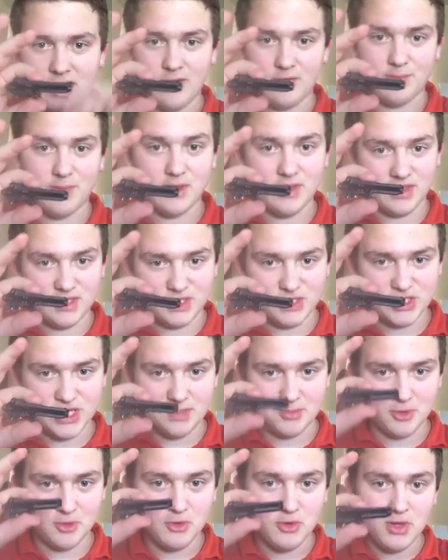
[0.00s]
about to say
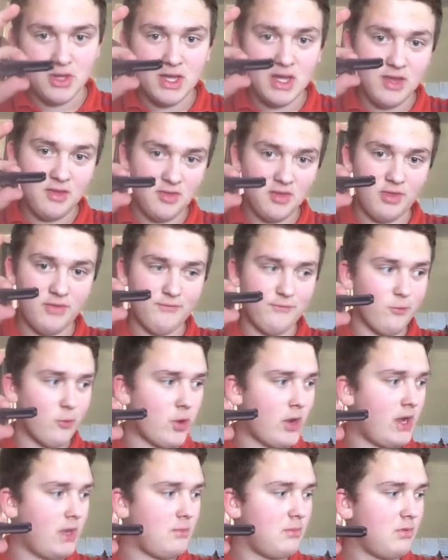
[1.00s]
chamber. This
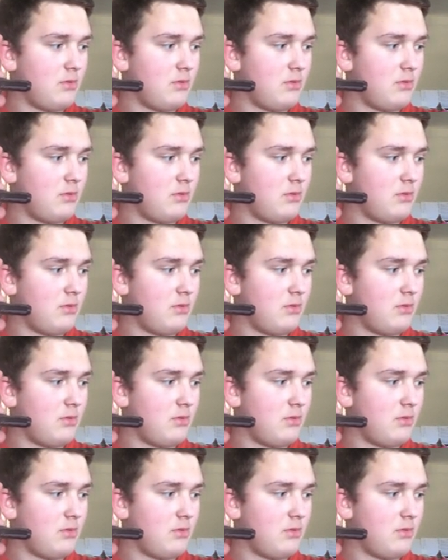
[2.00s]
frame.